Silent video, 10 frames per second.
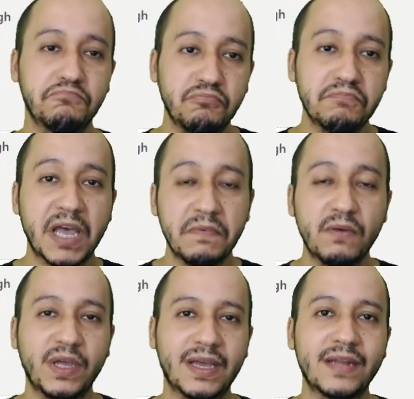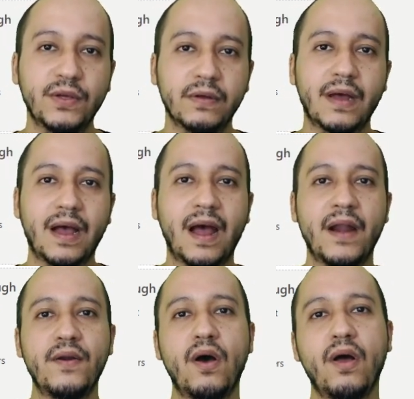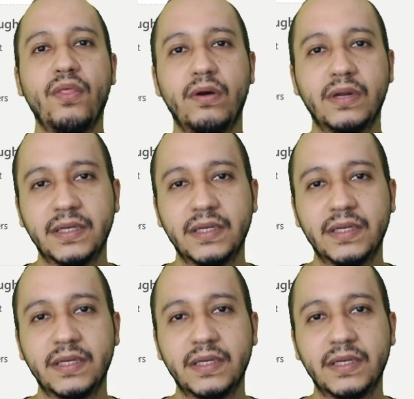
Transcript: maybe we can use another